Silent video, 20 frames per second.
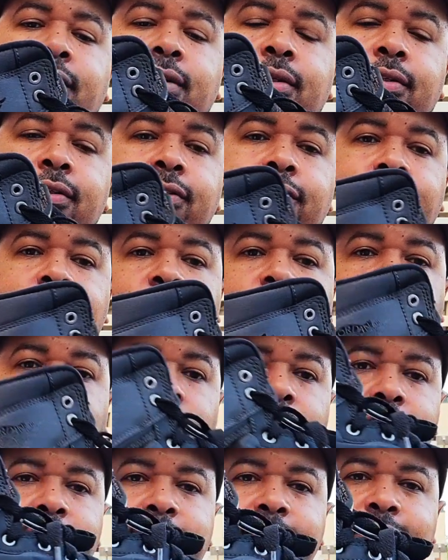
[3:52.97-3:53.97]
this is
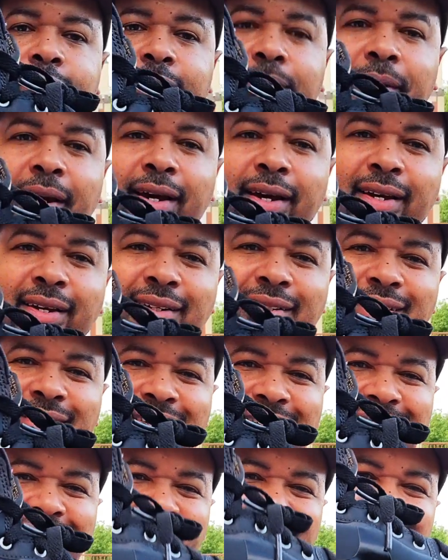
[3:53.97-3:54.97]
crazy,
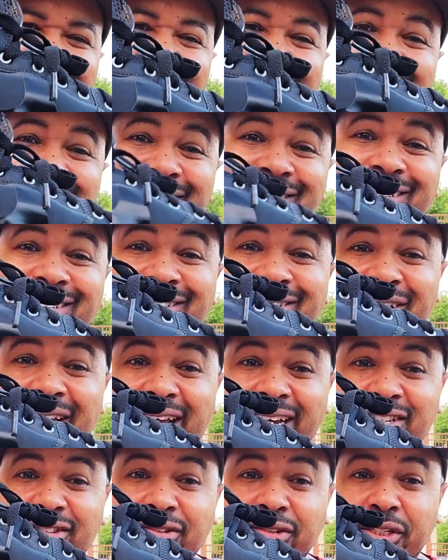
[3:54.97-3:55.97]
man. Like this is
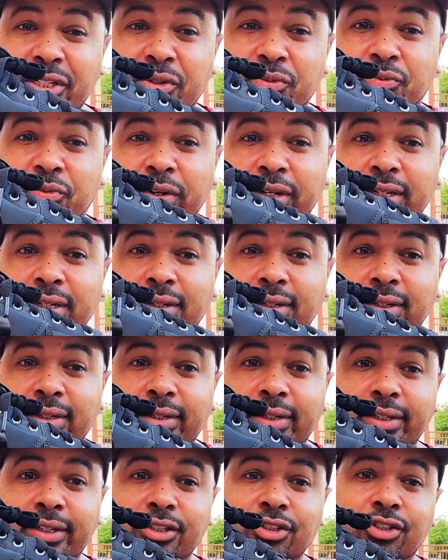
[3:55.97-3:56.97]
actually really good
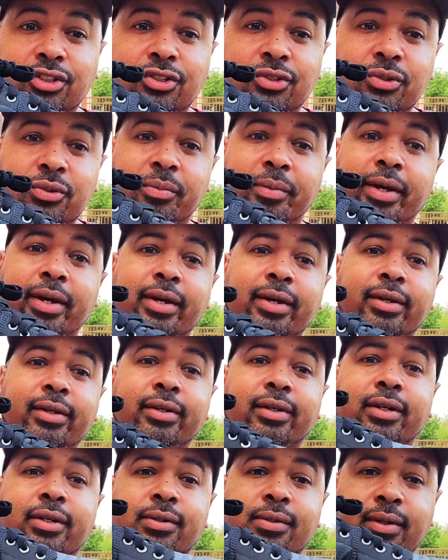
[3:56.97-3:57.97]
looking shoe,
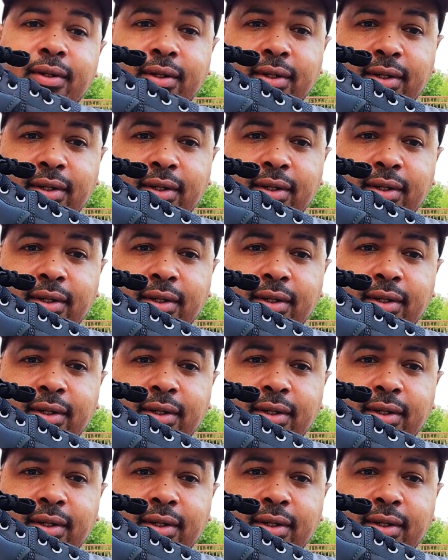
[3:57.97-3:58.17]
man.